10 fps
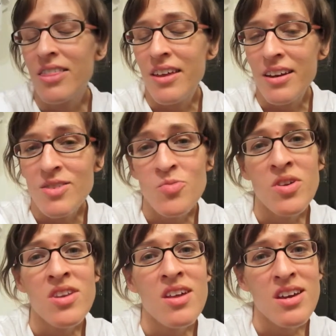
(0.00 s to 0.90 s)
That is
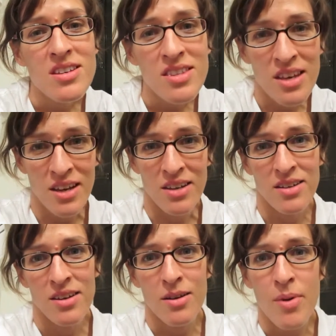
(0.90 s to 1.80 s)
one nice thing
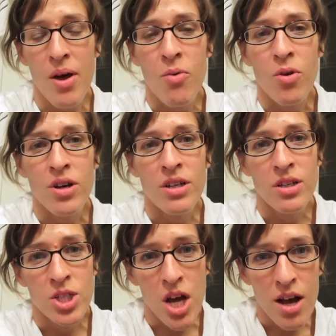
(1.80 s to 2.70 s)
about working a
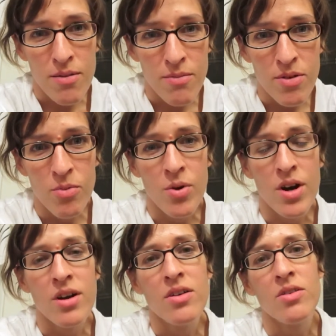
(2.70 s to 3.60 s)
job
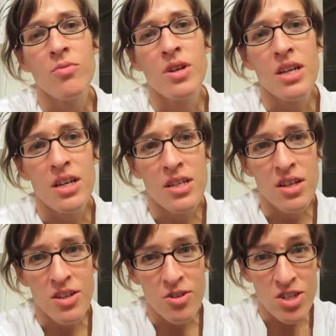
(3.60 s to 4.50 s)
where when you get
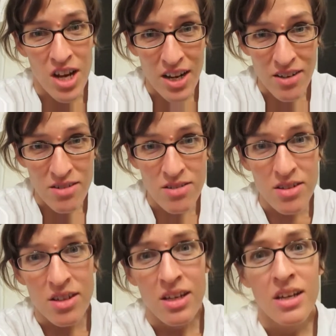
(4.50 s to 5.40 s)
done, you're tired,
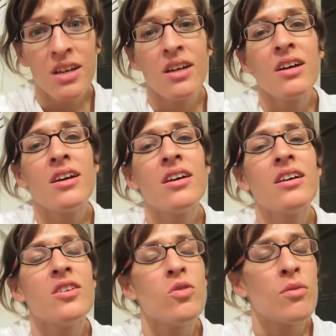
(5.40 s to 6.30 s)

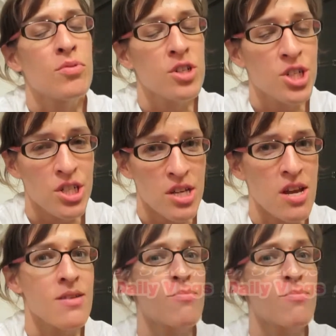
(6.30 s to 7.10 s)
you appreciate your